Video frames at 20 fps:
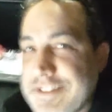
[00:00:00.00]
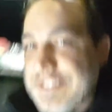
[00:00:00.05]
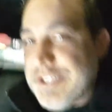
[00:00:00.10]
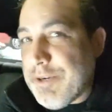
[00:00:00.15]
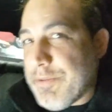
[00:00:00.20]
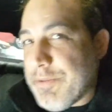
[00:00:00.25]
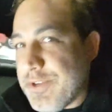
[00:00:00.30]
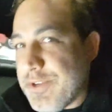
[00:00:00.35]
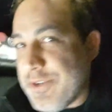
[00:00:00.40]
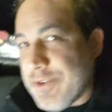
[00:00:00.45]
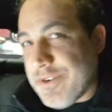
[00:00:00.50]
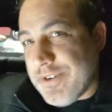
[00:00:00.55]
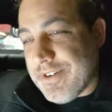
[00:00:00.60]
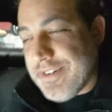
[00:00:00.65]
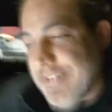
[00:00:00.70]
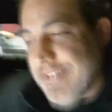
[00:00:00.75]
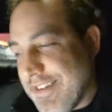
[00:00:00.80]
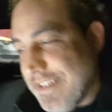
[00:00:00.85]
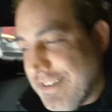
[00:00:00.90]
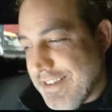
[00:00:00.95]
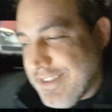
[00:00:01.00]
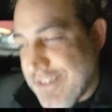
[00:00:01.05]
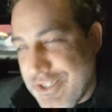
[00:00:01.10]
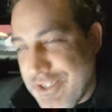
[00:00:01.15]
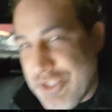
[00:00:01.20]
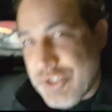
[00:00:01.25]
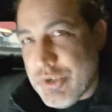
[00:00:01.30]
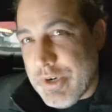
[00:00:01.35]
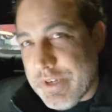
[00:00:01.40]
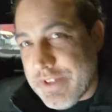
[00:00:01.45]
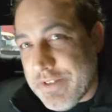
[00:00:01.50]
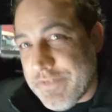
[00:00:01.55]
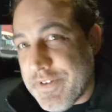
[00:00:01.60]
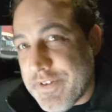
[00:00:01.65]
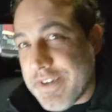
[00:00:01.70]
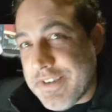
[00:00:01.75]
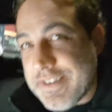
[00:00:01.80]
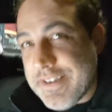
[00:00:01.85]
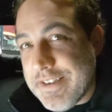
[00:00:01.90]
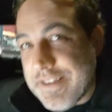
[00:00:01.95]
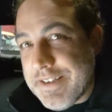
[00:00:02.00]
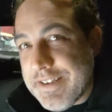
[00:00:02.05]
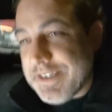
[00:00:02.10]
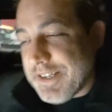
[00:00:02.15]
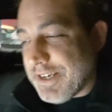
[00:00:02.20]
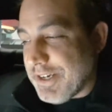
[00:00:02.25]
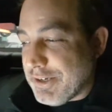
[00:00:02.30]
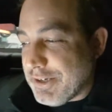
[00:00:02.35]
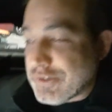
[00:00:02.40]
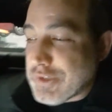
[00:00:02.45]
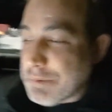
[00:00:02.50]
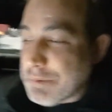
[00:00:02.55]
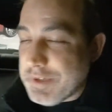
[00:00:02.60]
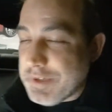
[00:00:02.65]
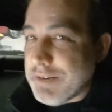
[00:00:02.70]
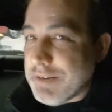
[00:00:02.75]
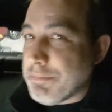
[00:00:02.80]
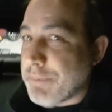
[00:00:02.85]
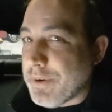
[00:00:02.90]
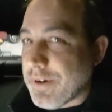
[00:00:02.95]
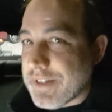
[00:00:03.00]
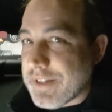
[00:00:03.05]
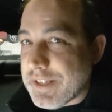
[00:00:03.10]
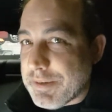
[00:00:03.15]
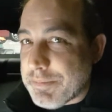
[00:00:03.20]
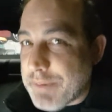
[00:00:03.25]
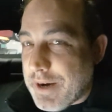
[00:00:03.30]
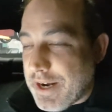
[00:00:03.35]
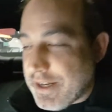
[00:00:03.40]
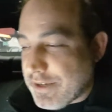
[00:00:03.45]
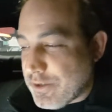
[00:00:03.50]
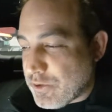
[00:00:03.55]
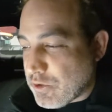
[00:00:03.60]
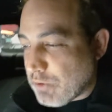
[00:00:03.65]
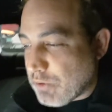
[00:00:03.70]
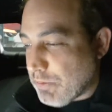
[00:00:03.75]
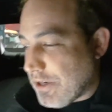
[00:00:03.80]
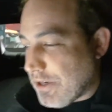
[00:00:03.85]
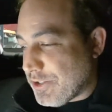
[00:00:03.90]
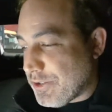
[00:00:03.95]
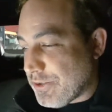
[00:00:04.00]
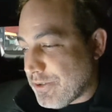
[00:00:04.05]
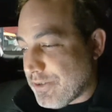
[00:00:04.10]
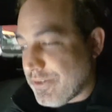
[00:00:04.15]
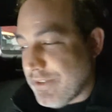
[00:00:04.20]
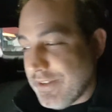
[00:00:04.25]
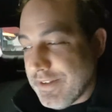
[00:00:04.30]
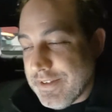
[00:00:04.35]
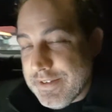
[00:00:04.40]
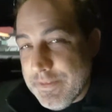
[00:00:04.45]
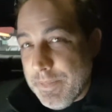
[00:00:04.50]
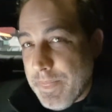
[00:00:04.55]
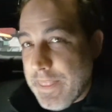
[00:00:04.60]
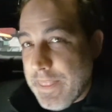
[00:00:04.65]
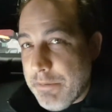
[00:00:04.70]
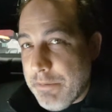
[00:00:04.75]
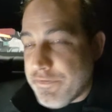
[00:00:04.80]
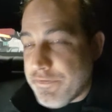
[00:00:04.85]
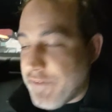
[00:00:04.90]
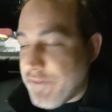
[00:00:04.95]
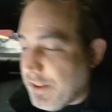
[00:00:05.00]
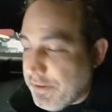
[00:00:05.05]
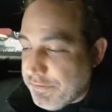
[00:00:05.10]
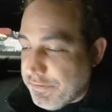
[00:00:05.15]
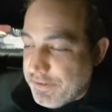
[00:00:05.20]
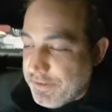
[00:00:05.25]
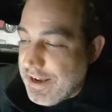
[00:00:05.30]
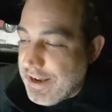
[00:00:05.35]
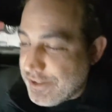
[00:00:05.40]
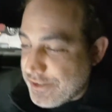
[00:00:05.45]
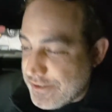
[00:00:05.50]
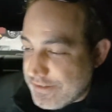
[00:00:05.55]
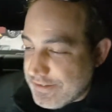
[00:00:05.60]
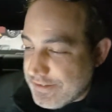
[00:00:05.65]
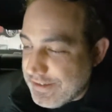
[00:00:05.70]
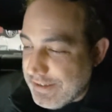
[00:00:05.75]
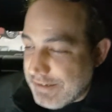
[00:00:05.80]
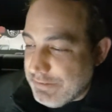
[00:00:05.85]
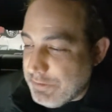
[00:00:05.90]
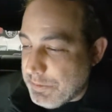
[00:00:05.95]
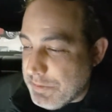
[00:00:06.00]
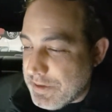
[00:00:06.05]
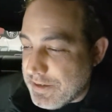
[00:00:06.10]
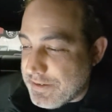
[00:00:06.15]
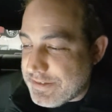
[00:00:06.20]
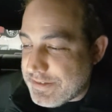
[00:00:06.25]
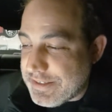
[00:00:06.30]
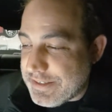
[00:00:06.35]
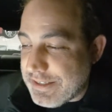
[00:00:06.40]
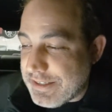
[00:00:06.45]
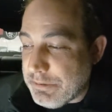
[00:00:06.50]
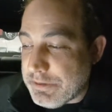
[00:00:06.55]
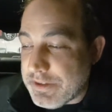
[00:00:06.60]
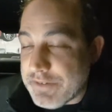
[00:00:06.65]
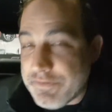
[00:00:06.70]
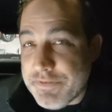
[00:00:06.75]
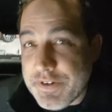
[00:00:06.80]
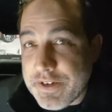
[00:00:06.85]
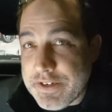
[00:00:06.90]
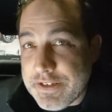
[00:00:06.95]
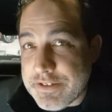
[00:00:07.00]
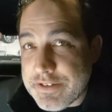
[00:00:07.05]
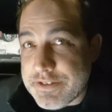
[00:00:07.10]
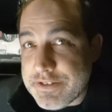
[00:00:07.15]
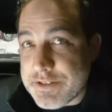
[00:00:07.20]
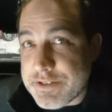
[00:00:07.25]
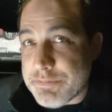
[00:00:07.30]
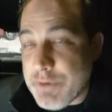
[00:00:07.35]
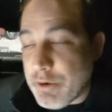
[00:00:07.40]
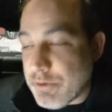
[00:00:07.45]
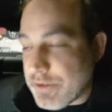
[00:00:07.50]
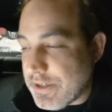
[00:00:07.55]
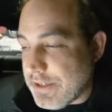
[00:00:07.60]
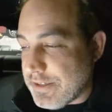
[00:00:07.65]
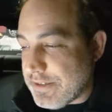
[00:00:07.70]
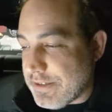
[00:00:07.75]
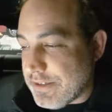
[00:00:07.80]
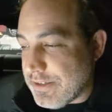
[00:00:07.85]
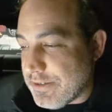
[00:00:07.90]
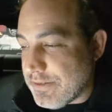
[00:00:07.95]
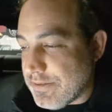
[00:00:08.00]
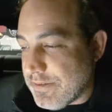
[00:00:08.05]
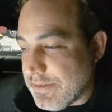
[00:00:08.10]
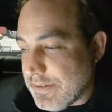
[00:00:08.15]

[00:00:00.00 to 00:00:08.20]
he opened the door, tripped an input on the body control module, it would fail a flash, and we'd be sitting there with a fucking smoked ECU.